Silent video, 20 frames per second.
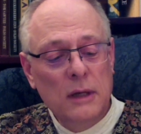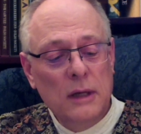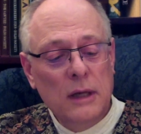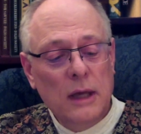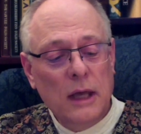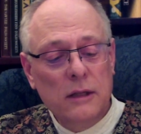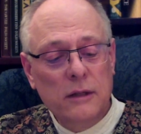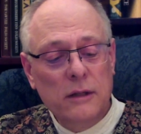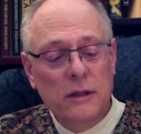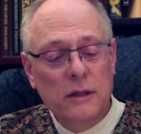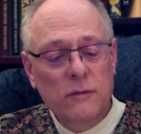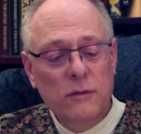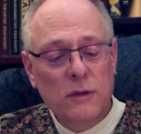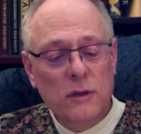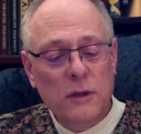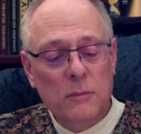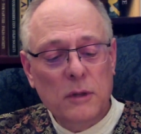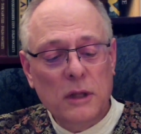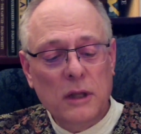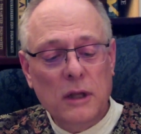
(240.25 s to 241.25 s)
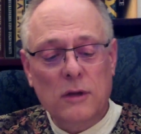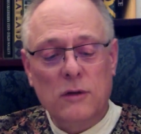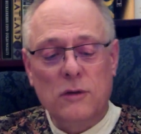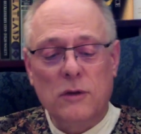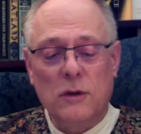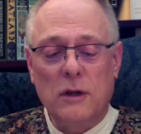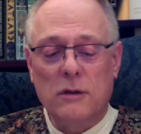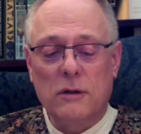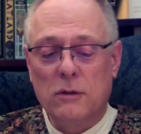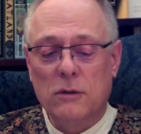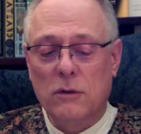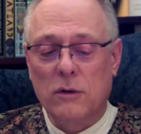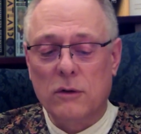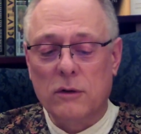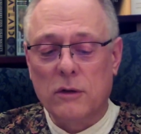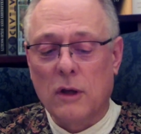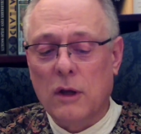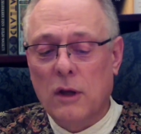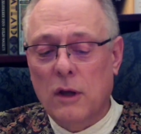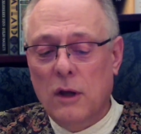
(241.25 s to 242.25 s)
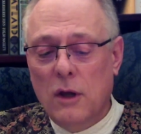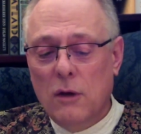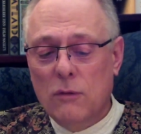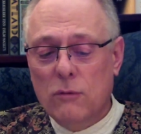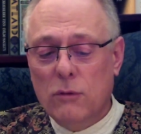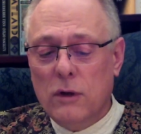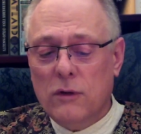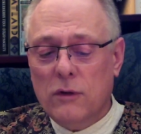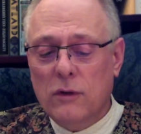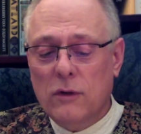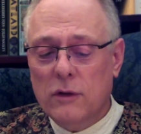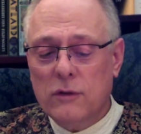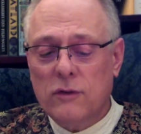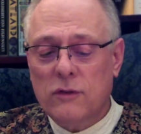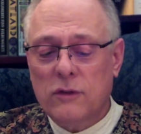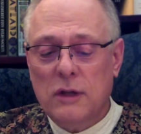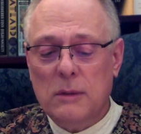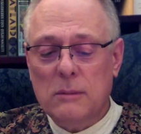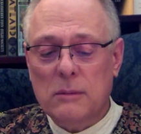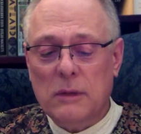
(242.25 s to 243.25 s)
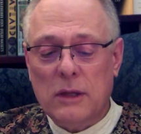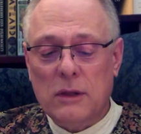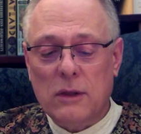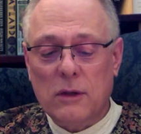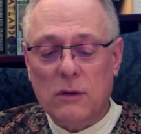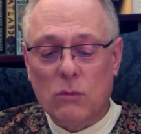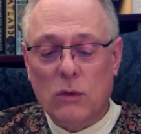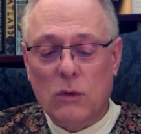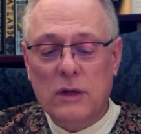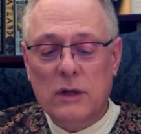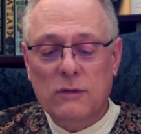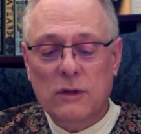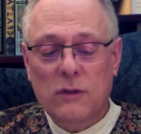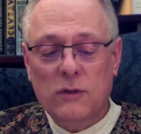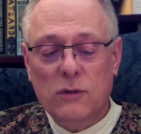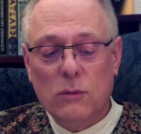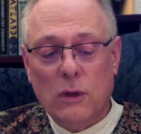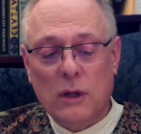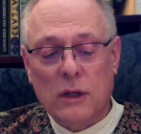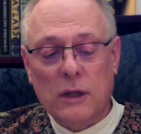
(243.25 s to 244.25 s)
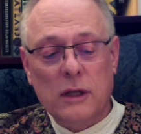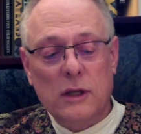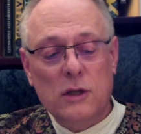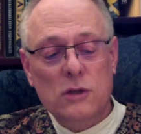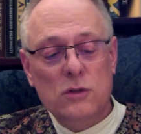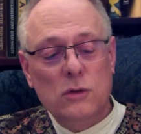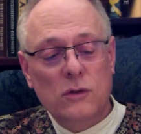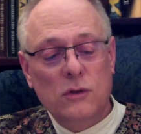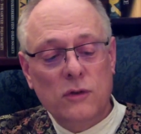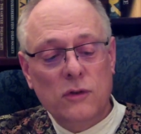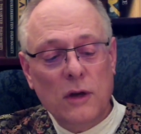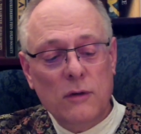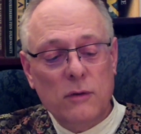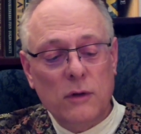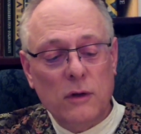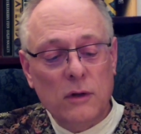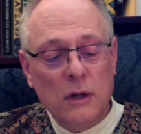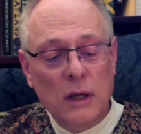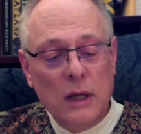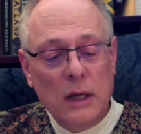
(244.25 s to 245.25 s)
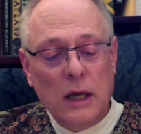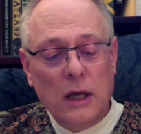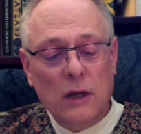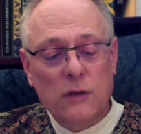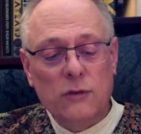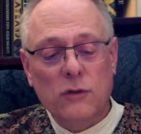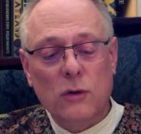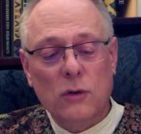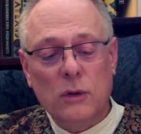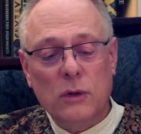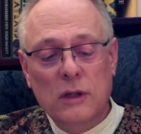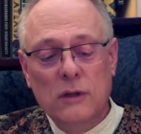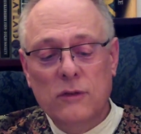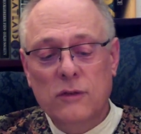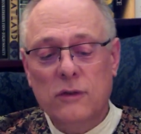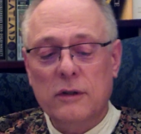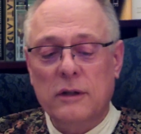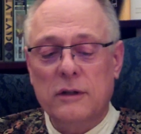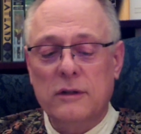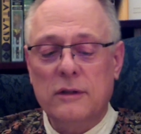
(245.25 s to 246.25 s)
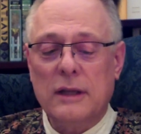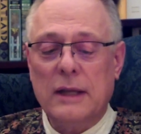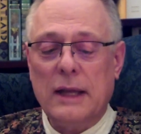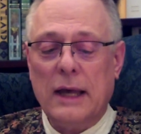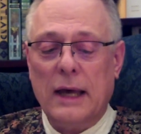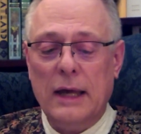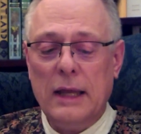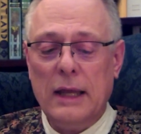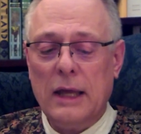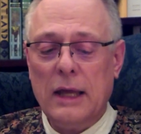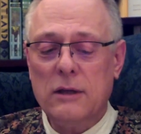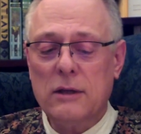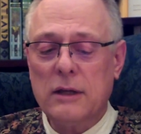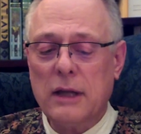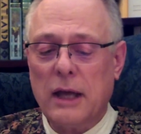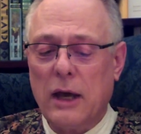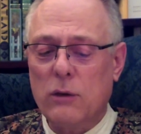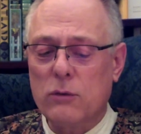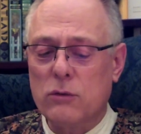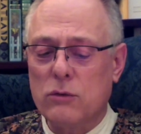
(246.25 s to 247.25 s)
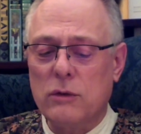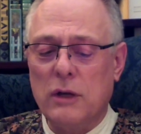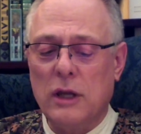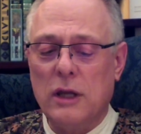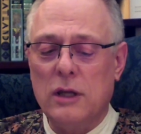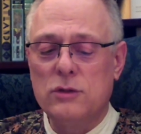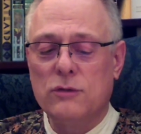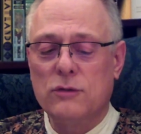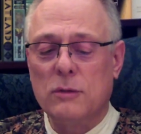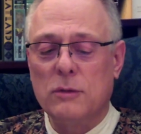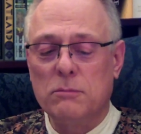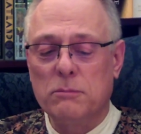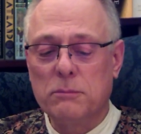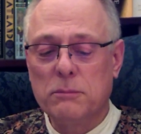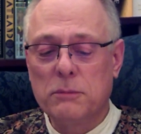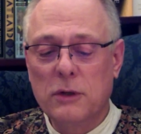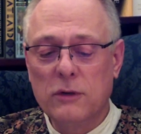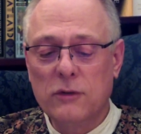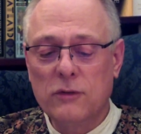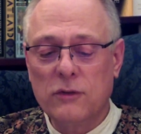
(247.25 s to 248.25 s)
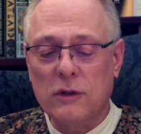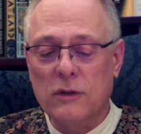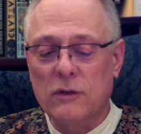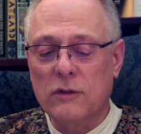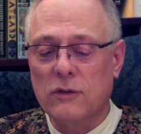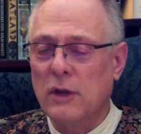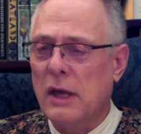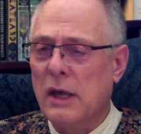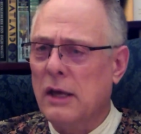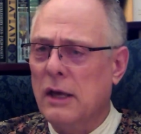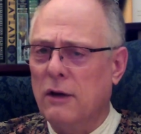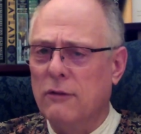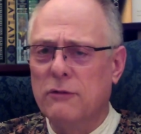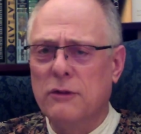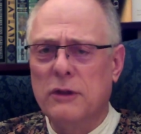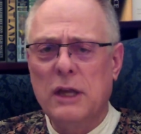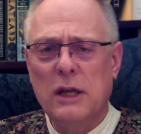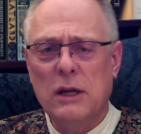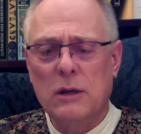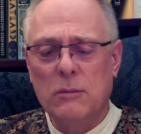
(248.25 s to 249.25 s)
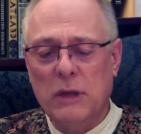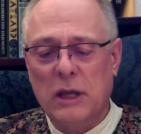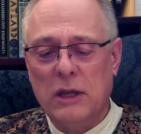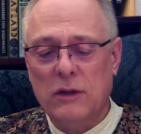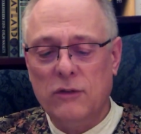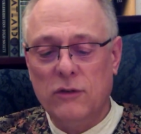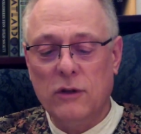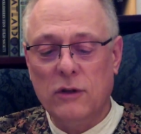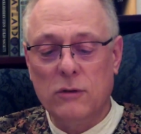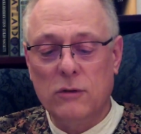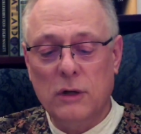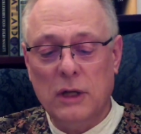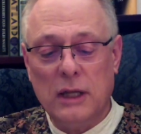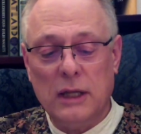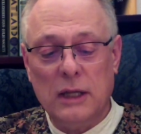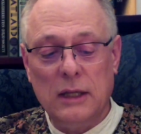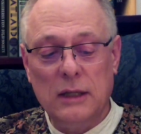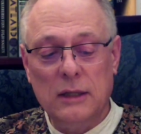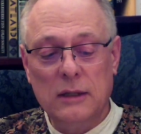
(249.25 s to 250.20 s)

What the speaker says: and deliver them again to their lord, for it is not seemly that one of his quality should suffer a so insolent and high-handed outrage from persons of their base degree."